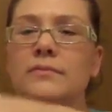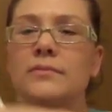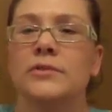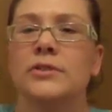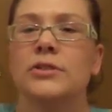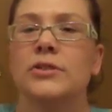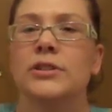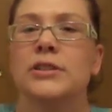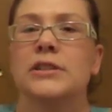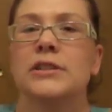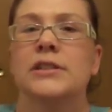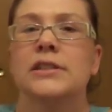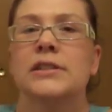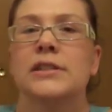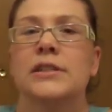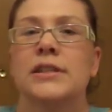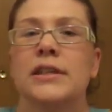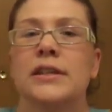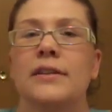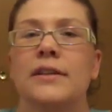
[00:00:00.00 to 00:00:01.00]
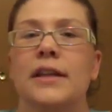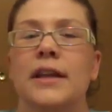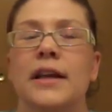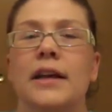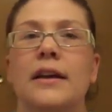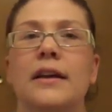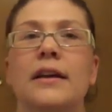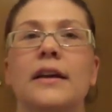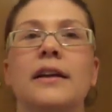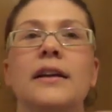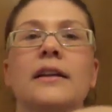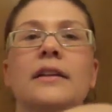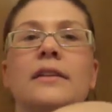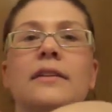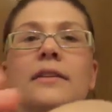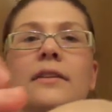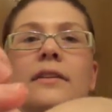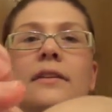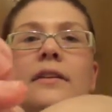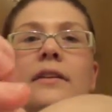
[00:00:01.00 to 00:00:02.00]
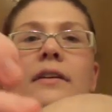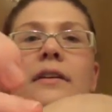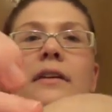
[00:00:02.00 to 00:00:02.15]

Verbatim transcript: you can see that it's